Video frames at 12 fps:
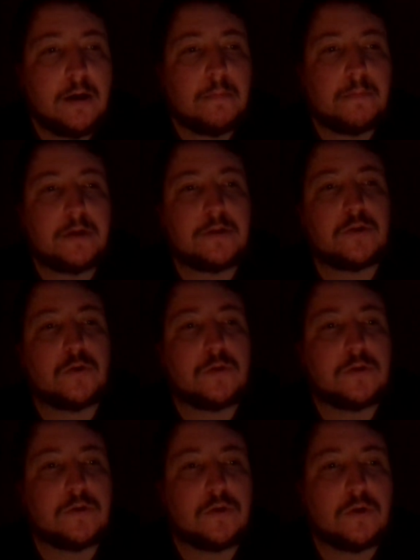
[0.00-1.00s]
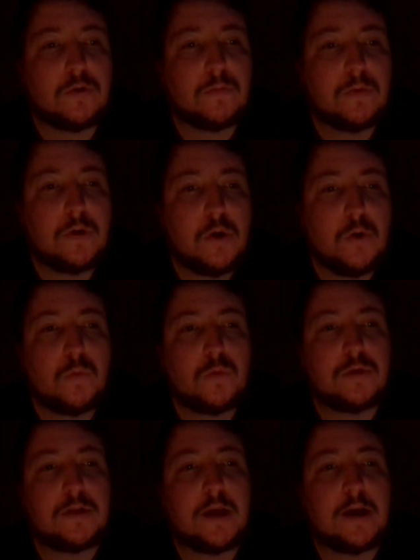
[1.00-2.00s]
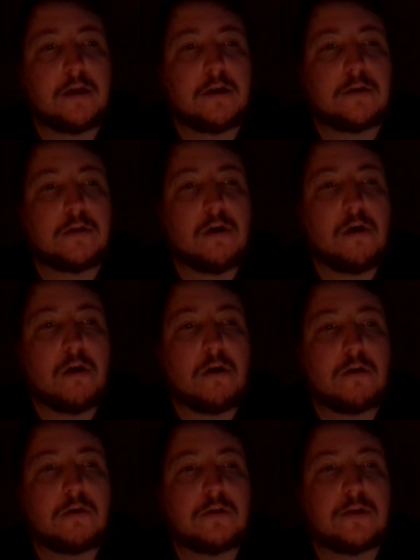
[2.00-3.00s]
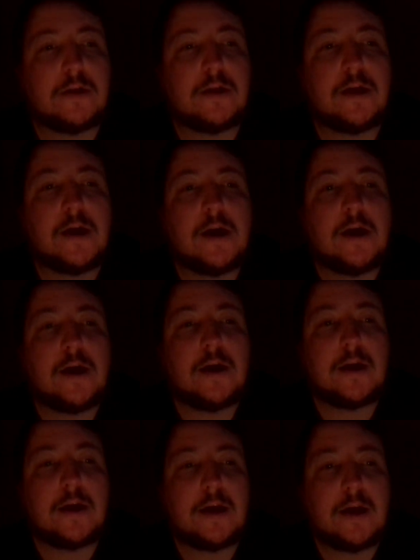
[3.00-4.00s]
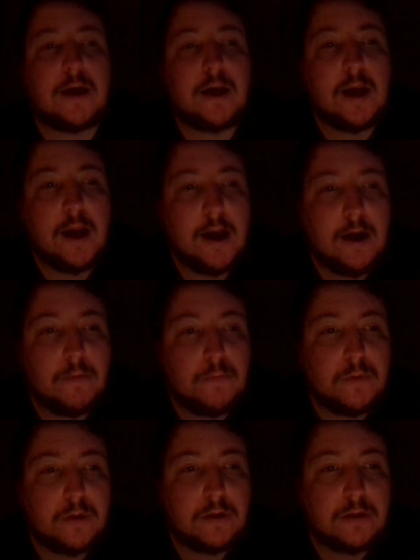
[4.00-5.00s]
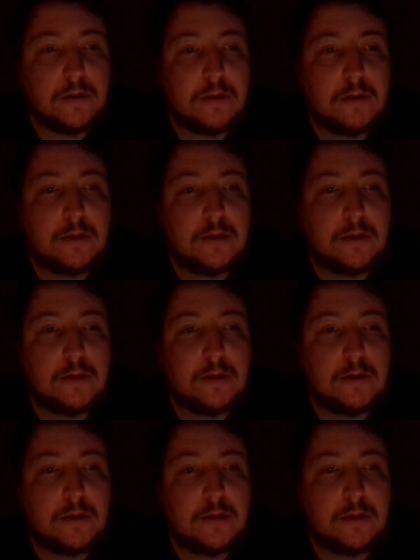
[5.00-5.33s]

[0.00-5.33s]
Plus Toni Storm will take on Harley Cameron.